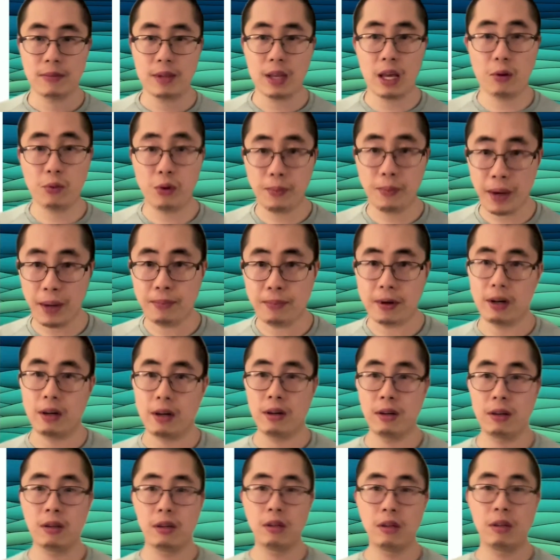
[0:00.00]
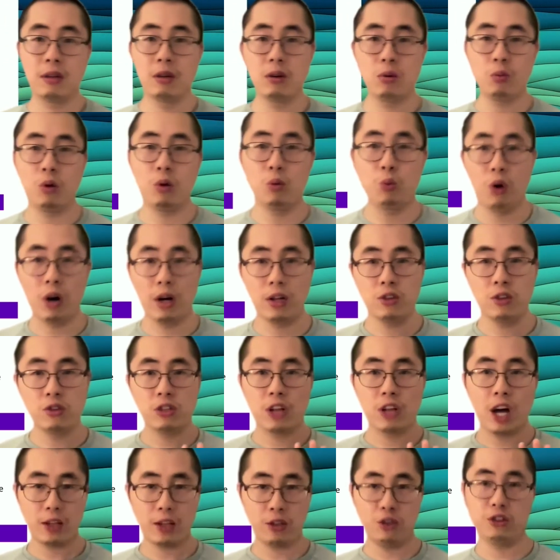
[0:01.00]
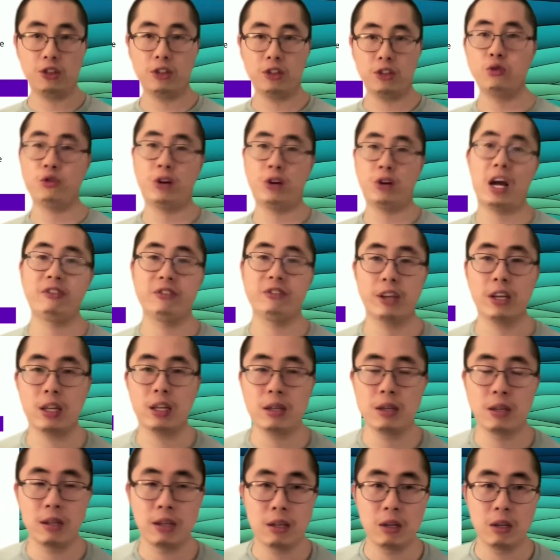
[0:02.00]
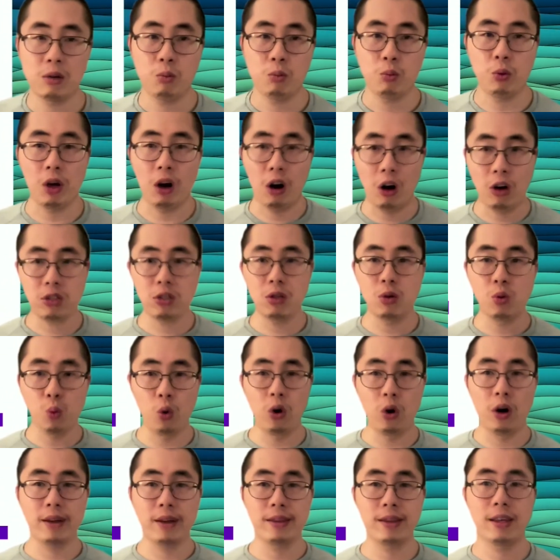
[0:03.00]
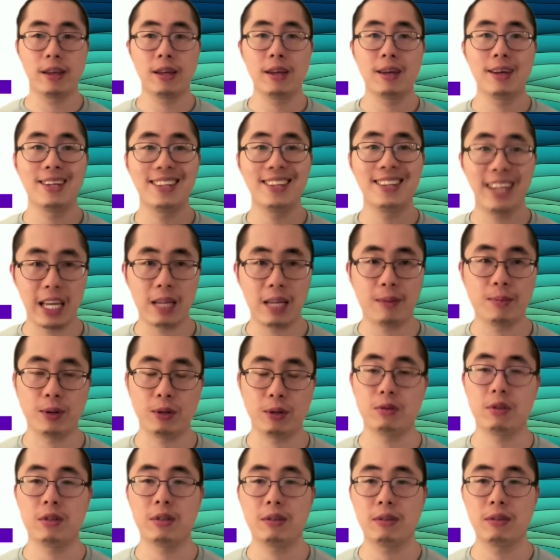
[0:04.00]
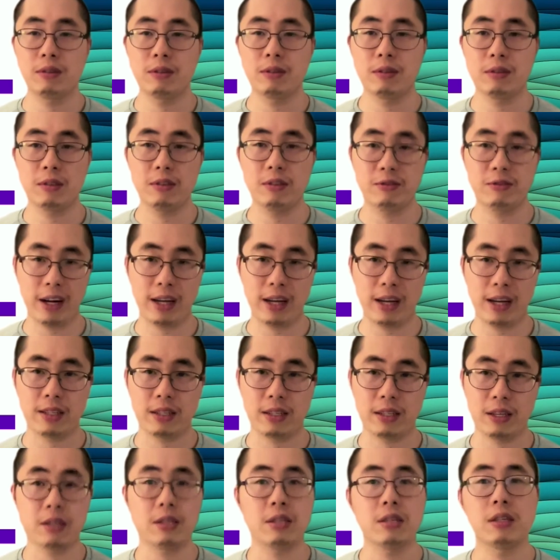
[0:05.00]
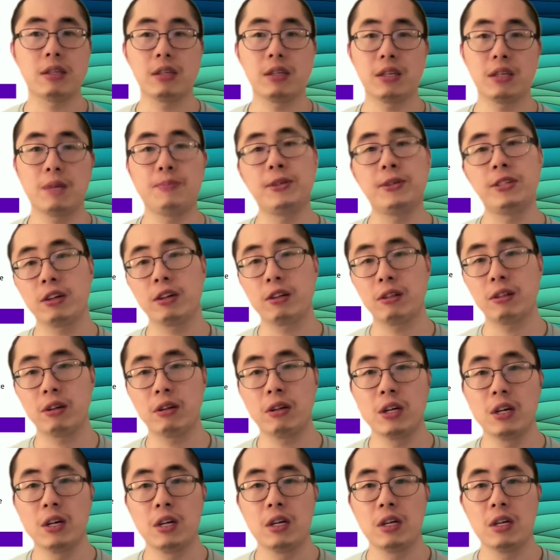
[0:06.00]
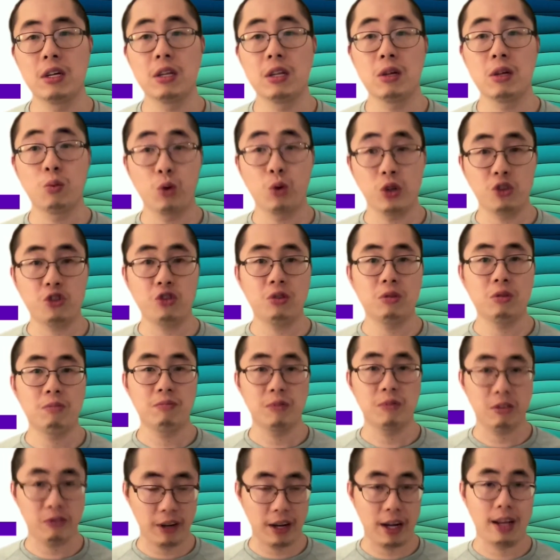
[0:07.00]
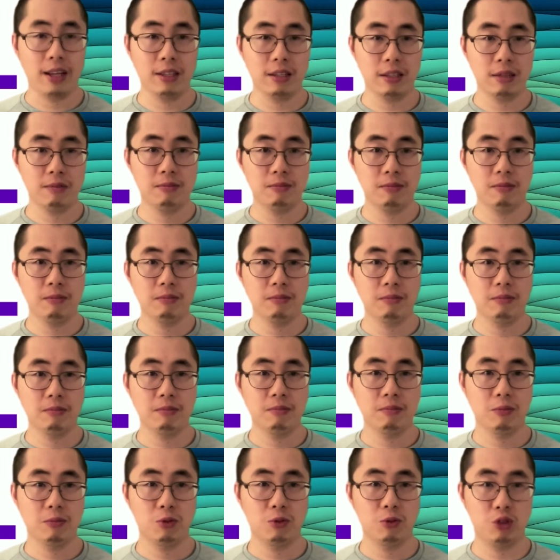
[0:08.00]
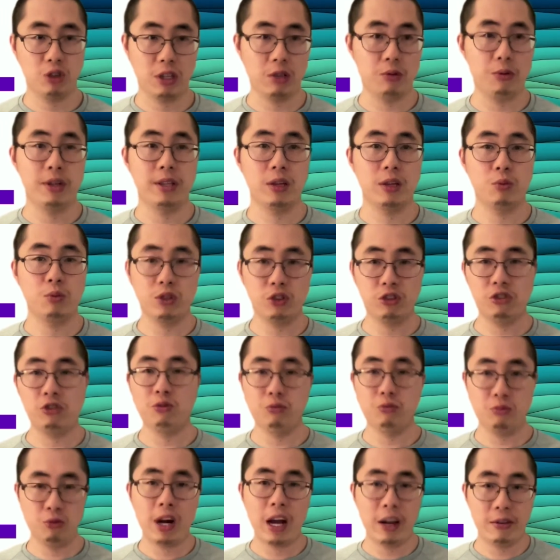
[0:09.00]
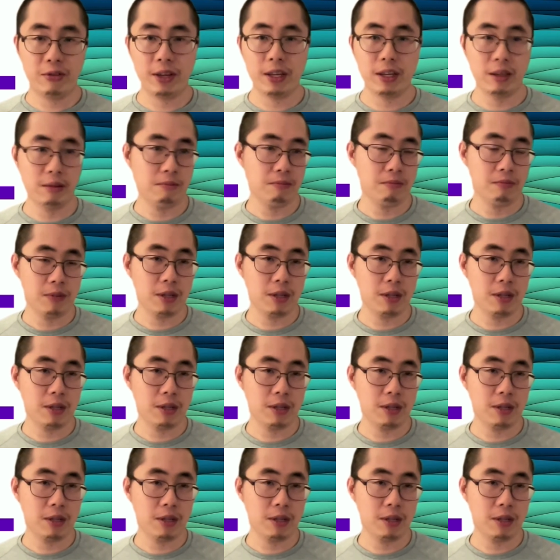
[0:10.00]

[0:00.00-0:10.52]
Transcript: And remember, we want not just the traffic, we also want labeled devices. In particular, which device generated which traffic